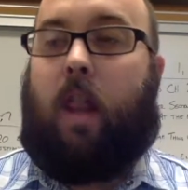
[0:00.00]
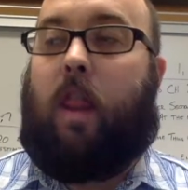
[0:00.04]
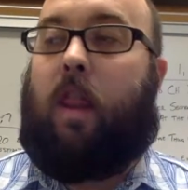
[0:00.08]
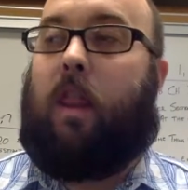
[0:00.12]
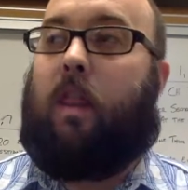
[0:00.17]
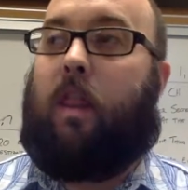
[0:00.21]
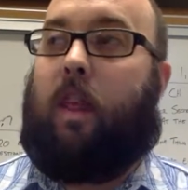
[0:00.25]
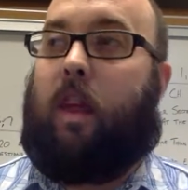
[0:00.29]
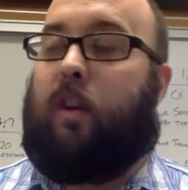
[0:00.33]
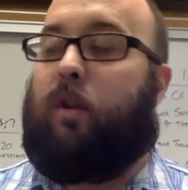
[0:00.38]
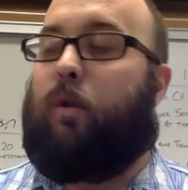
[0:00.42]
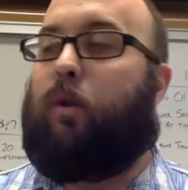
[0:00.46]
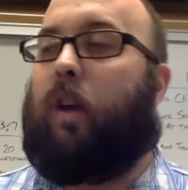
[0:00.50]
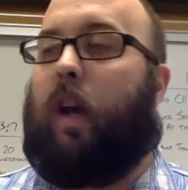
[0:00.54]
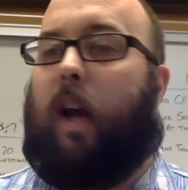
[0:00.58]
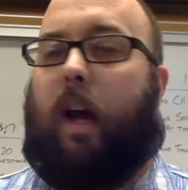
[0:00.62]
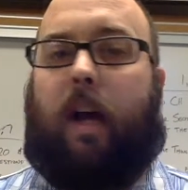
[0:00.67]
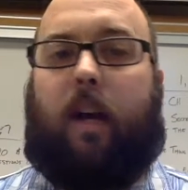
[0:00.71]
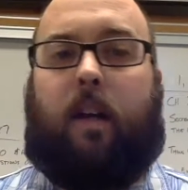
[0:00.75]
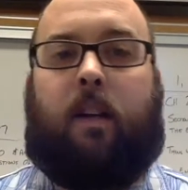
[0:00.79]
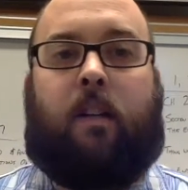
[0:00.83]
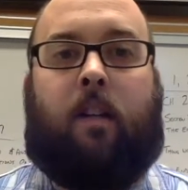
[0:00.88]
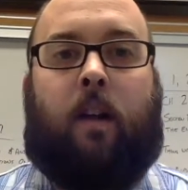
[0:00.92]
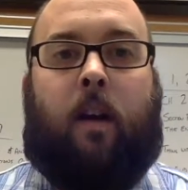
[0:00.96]
Then you
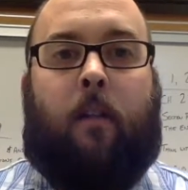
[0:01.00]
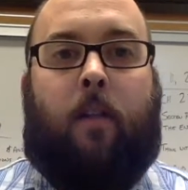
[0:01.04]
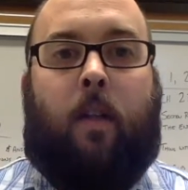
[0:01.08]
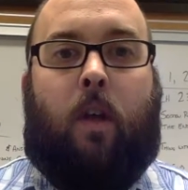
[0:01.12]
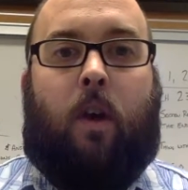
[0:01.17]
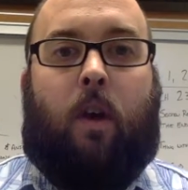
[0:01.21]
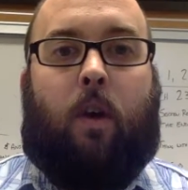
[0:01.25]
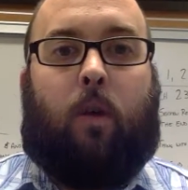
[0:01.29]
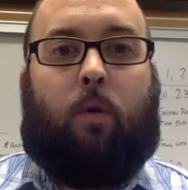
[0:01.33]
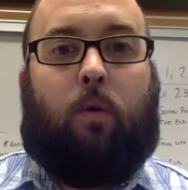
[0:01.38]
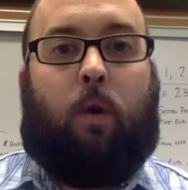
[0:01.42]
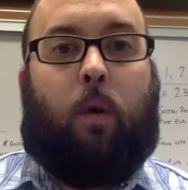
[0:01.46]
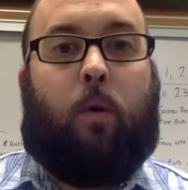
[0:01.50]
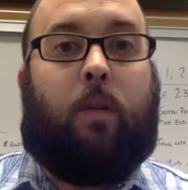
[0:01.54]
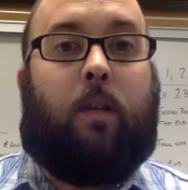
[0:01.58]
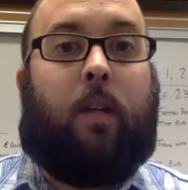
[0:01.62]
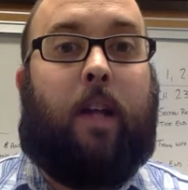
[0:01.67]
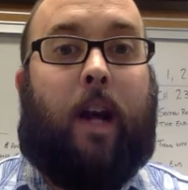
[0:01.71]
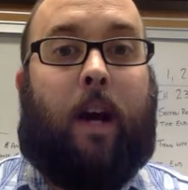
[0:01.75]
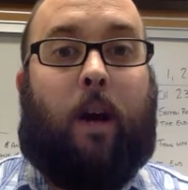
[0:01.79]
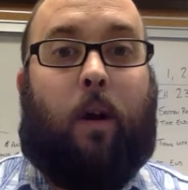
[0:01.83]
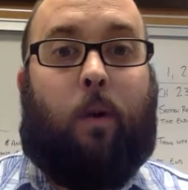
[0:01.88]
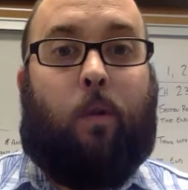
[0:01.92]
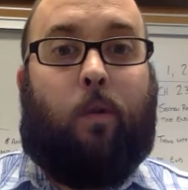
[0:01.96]
guys wrote
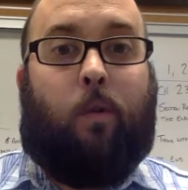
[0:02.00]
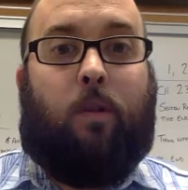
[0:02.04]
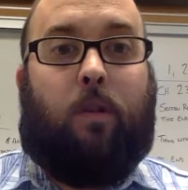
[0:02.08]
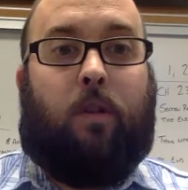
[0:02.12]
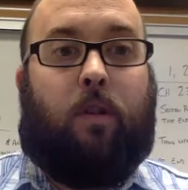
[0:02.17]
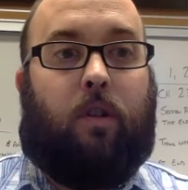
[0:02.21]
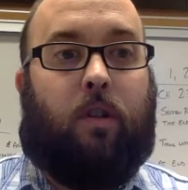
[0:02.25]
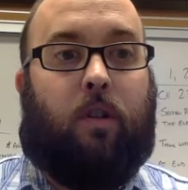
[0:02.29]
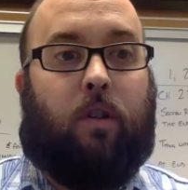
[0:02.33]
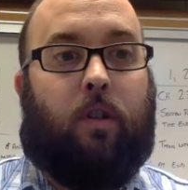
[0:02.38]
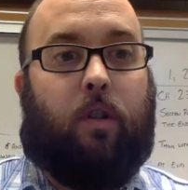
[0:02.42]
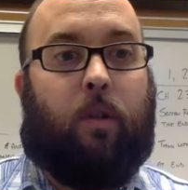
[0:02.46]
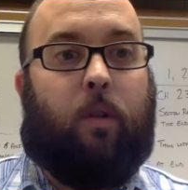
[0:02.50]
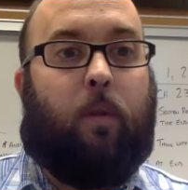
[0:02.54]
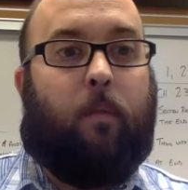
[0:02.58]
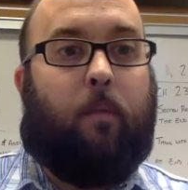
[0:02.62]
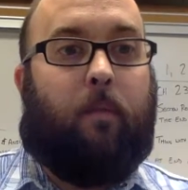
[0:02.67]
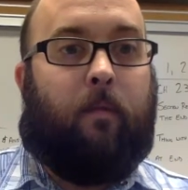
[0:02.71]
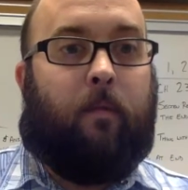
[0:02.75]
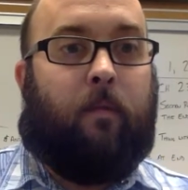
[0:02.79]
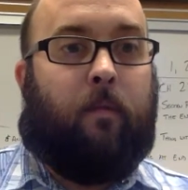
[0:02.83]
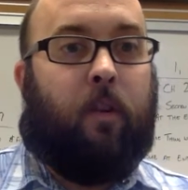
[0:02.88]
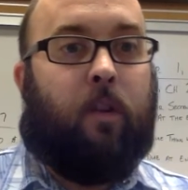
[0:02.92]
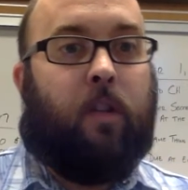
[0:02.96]
down your new
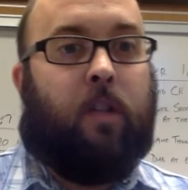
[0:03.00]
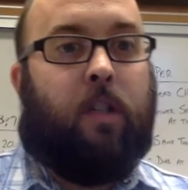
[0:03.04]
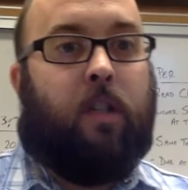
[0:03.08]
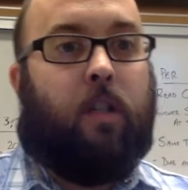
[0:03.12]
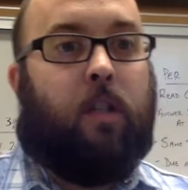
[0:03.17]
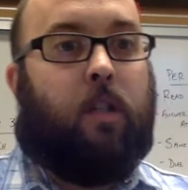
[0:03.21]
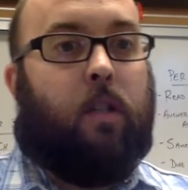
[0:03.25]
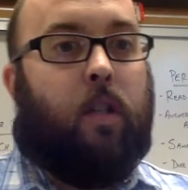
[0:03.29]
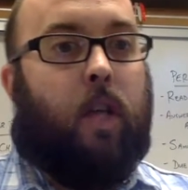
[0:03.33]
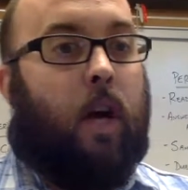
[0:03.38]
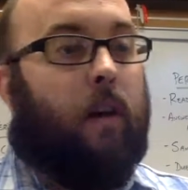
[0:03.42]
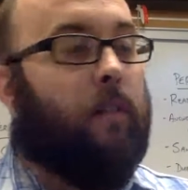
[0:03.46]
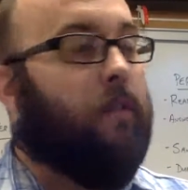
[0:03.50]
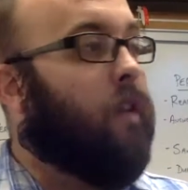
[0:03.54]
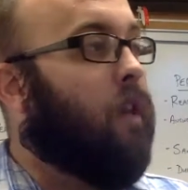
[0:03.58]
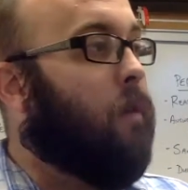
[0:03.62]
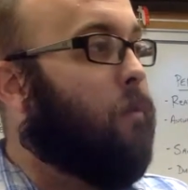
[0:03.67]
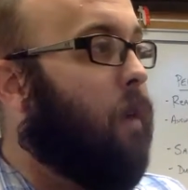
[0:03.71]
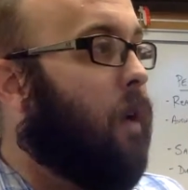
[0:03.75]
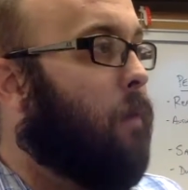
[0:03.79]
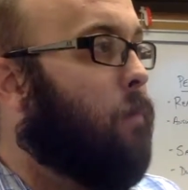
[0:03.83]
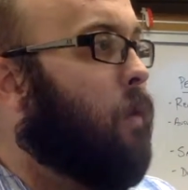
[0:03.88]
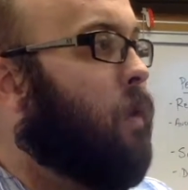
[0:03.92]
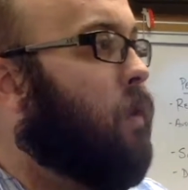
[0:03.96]
versions of the
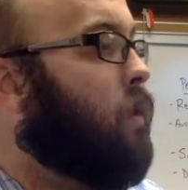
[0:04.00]
amendments